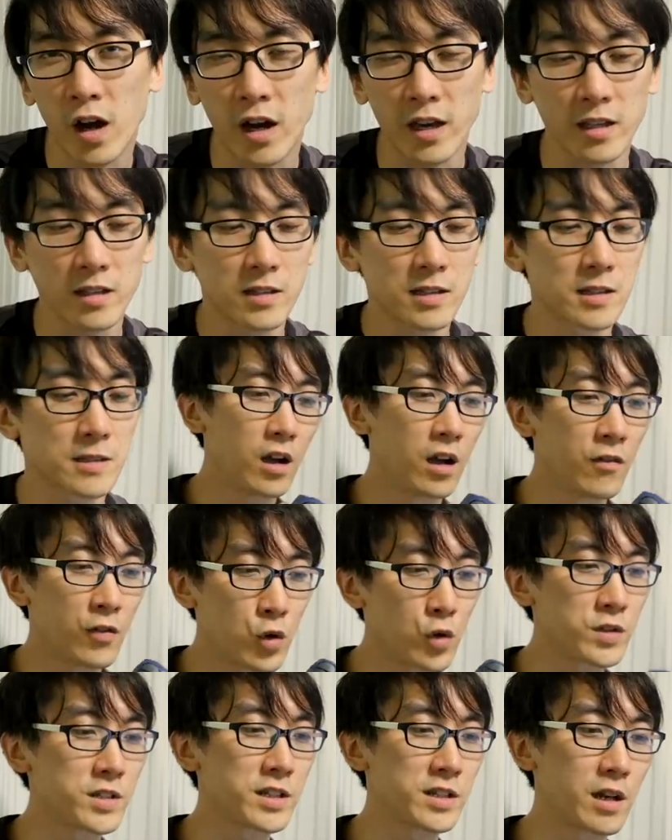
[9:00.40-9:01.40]
ice. Of
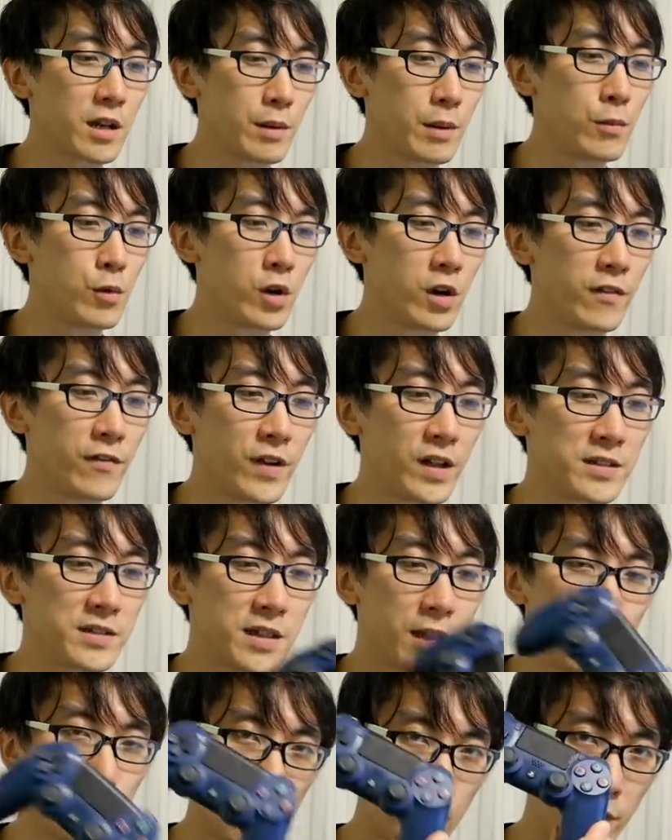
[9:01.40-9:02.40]
course it's going to be more advanced
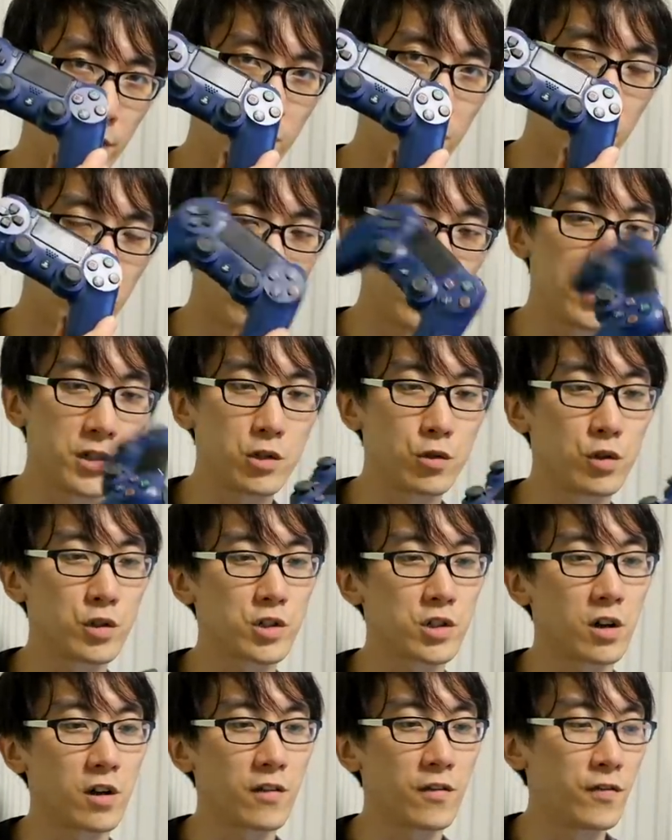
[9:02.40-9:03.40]
than what we've got in the
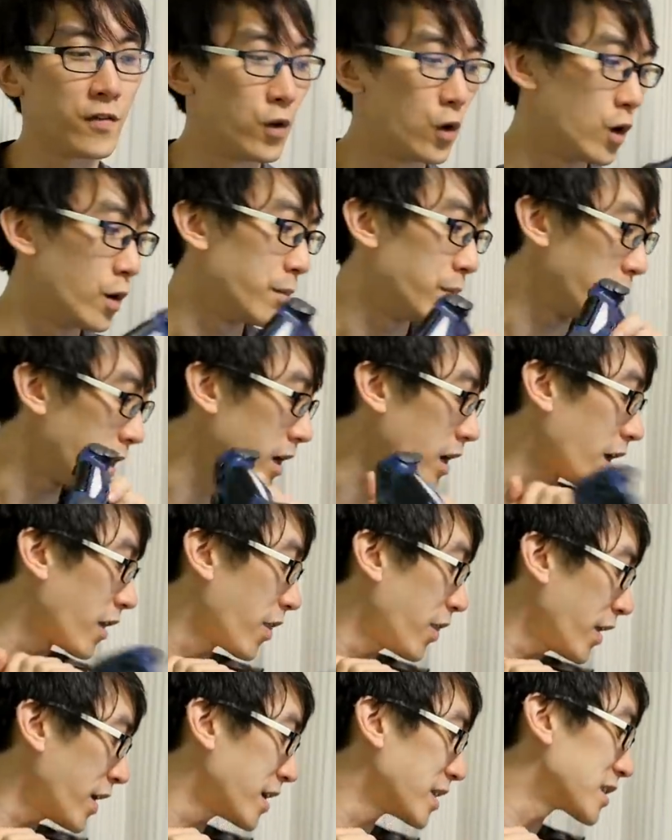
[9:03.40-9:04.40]
DualShock 4, but I
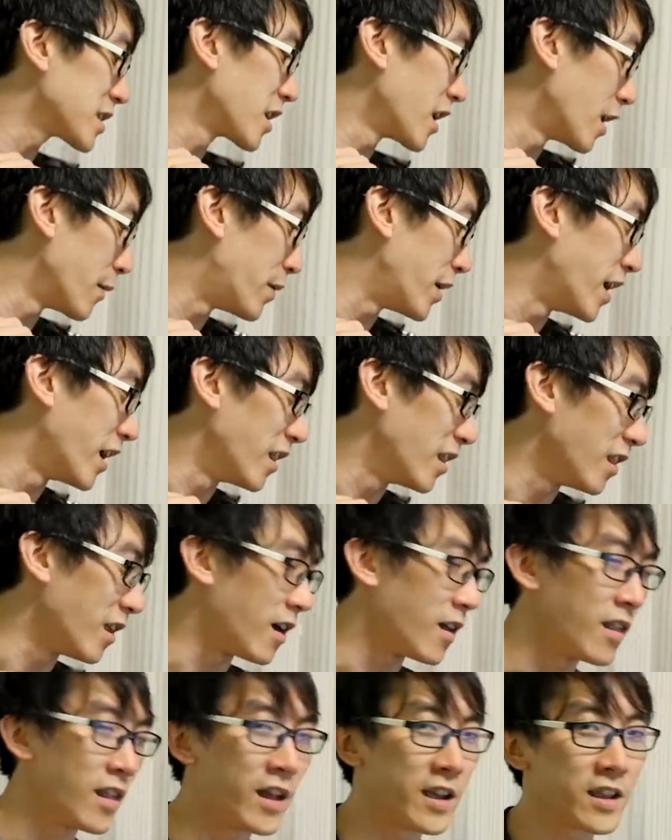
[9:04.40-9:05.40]
think it's going to be a
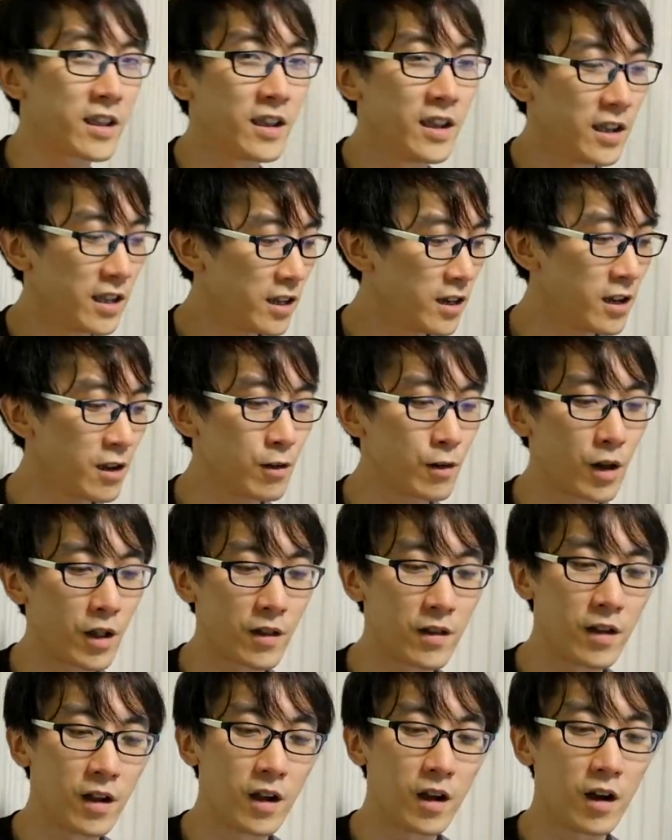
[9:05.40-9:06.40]
lot like, you know
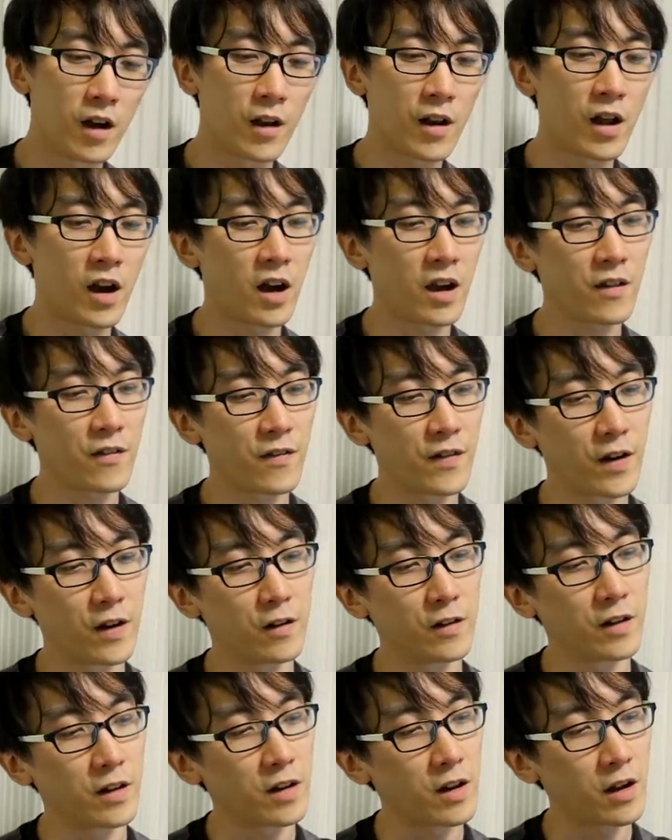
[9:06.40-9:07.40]
on, on
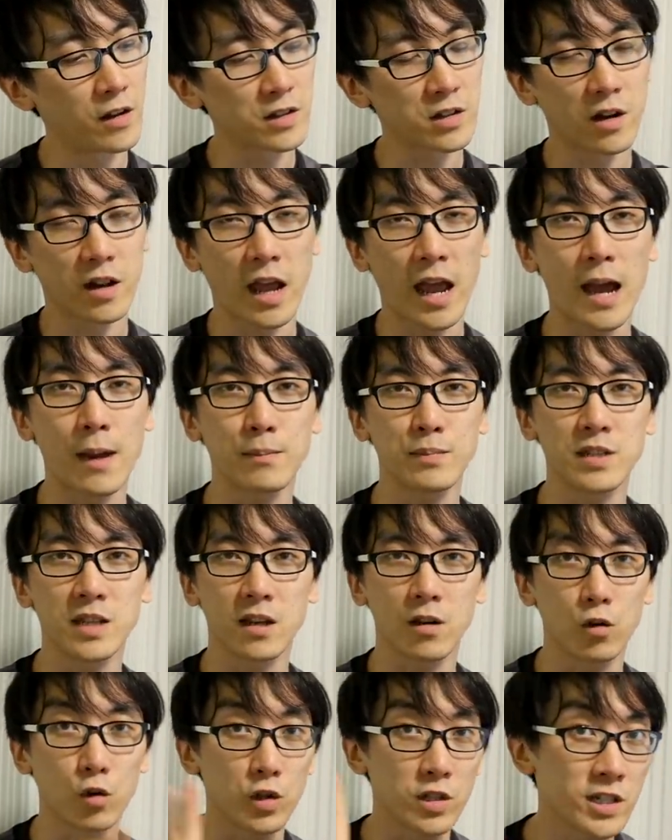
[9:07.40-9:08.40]
iPhone, you know it's got a
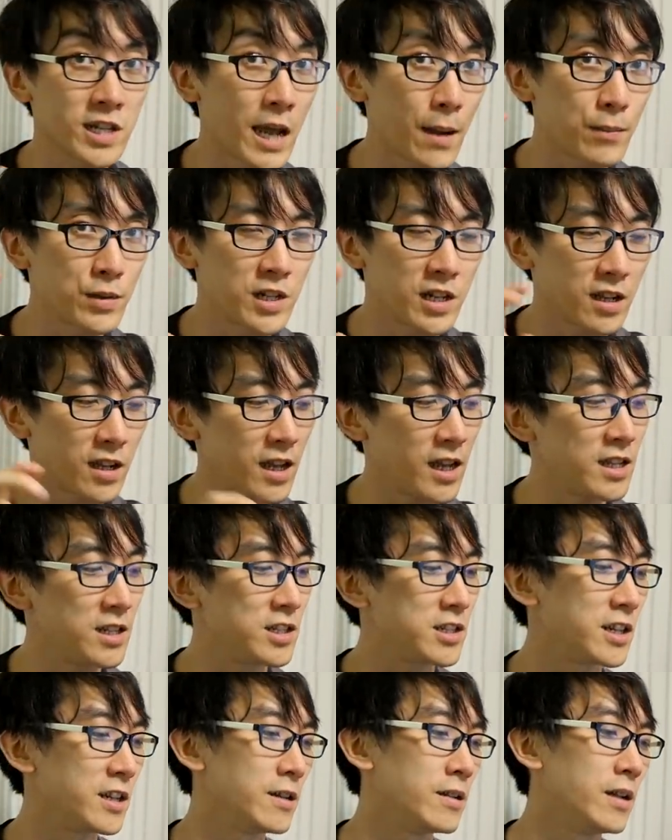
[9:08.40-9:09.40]
haptic or a taptic
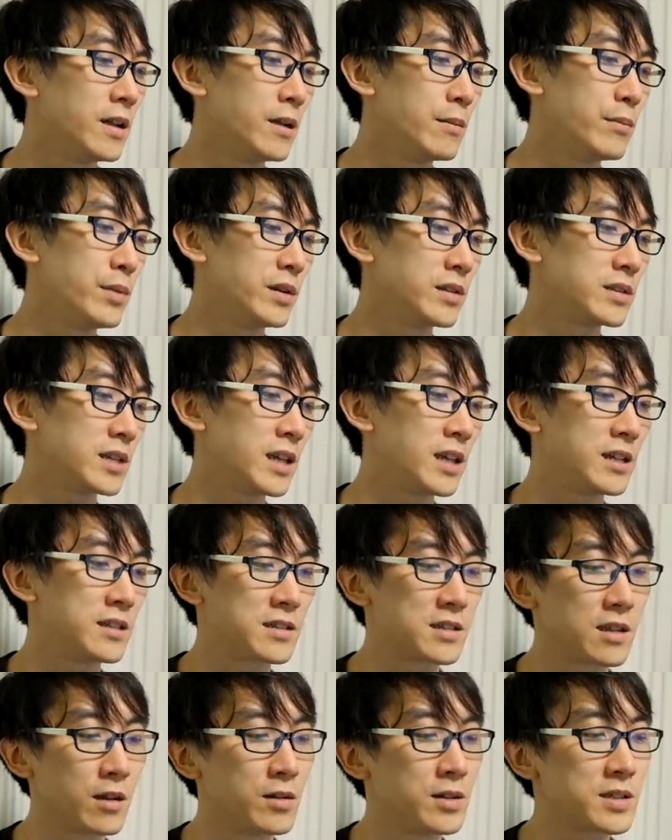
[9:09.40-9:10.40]
engine built in,
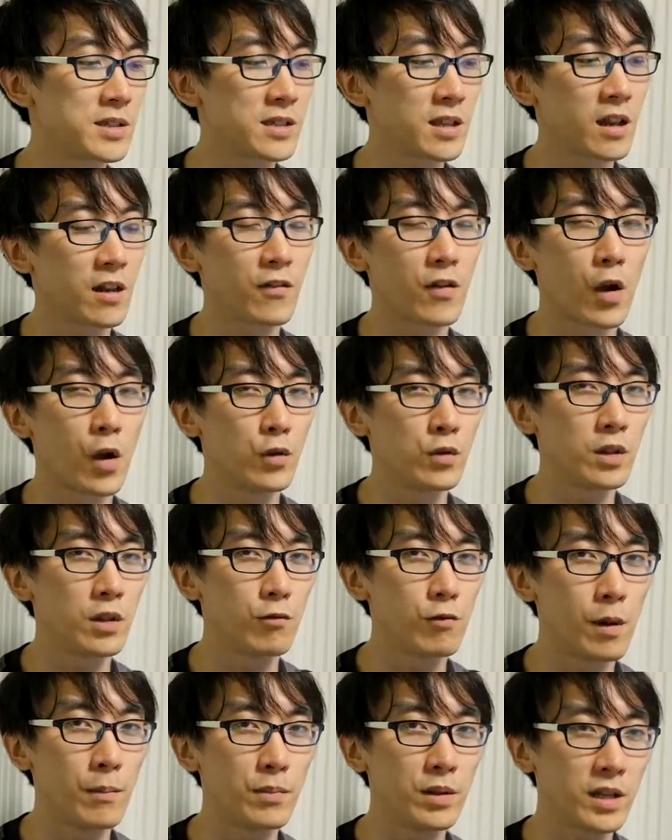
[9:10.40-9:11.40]
so instead of only
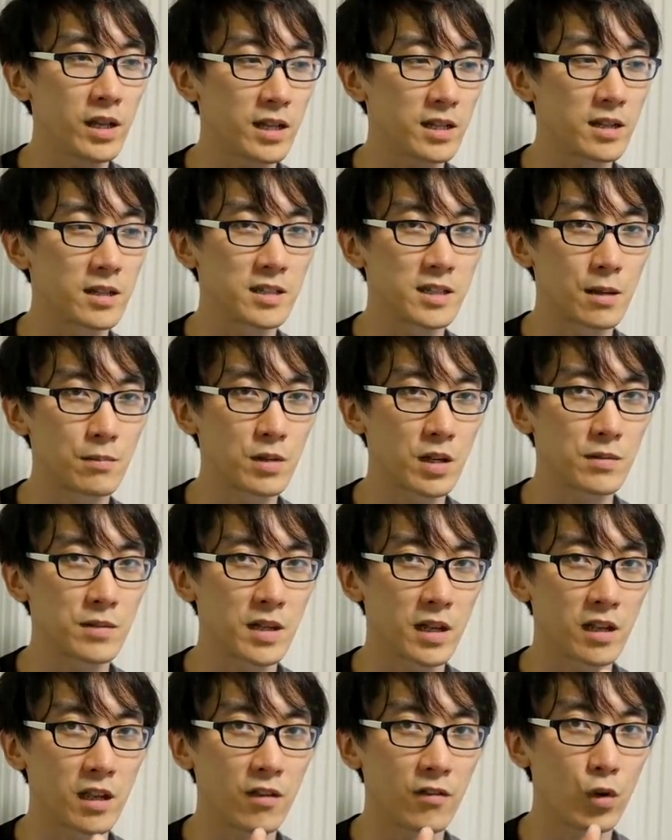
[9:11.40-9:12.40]
rumbling, it can sometimes
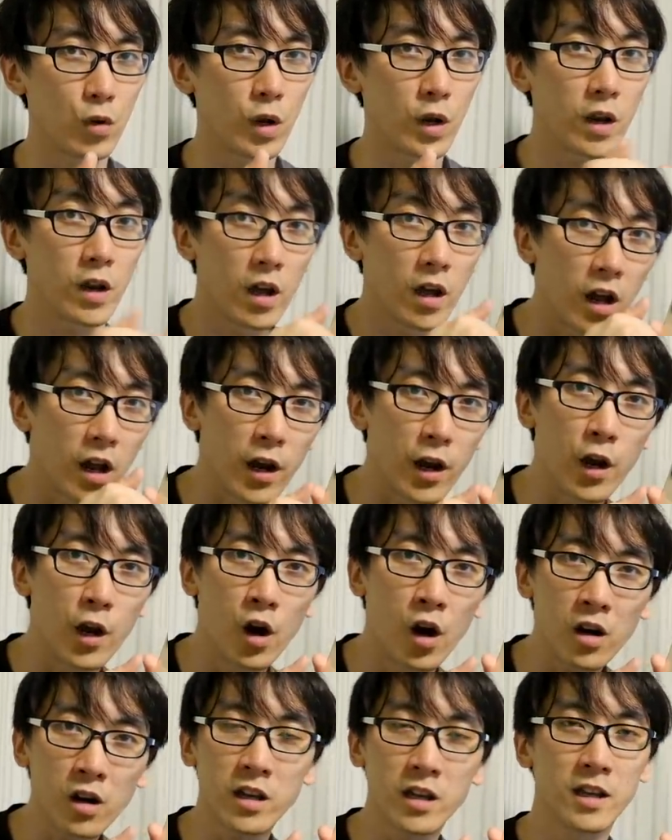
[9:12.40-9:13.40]
like give you a
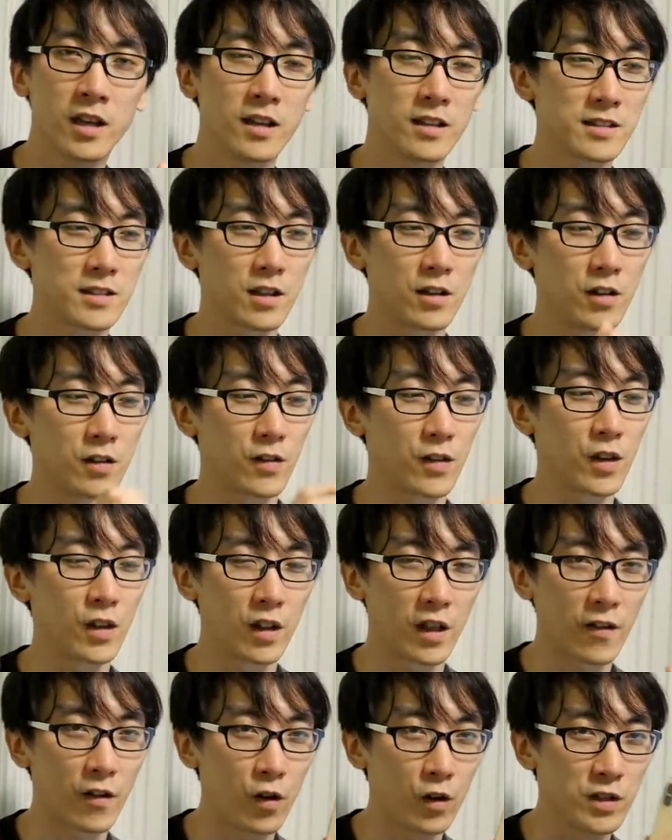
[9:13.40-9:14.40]
knock, so you're, you're
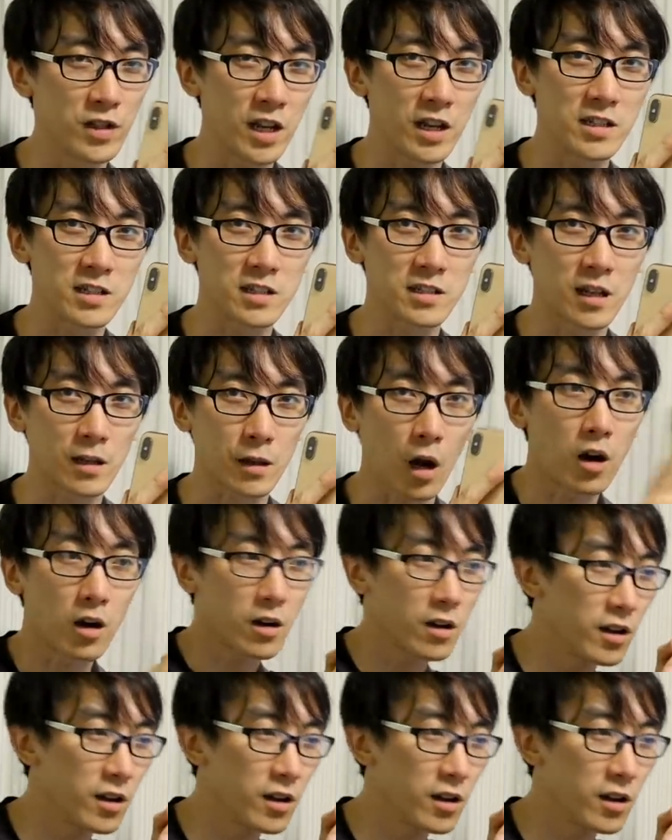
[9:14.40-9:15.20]
like holding it, it's just like